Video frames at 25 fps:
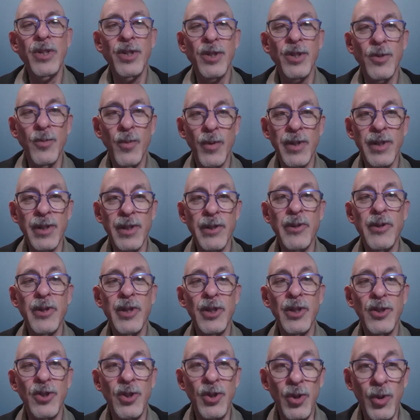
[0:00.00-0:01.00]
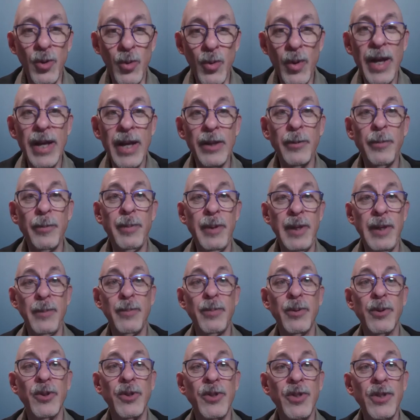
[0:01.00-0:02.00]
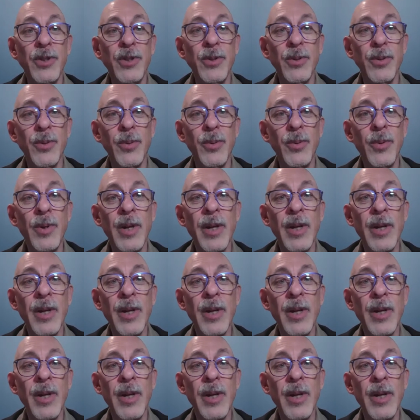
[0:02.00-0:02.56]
is one of the things you help people do,